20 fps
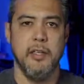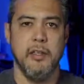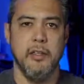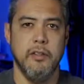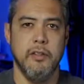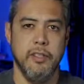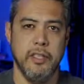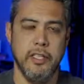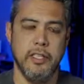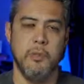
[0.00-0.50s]

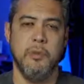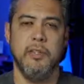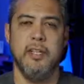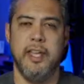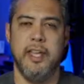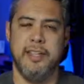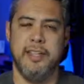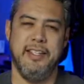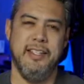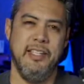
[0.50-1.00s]
this one
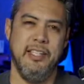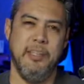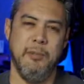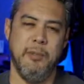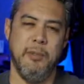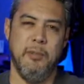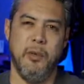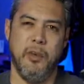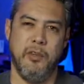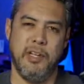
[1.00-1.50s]
has a little
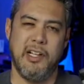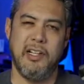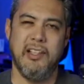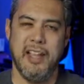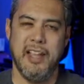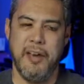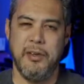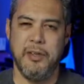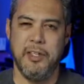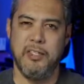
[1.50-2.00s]
bit more of a
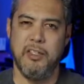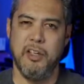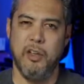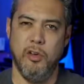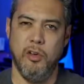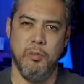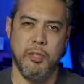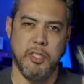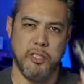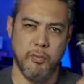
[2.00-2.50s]
clouded
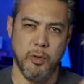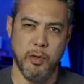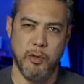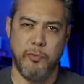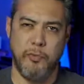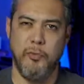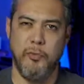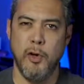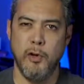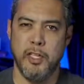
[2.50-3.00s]
tone, but it's more
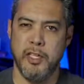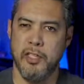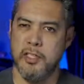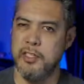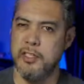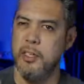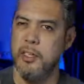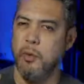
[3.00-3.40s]
focused,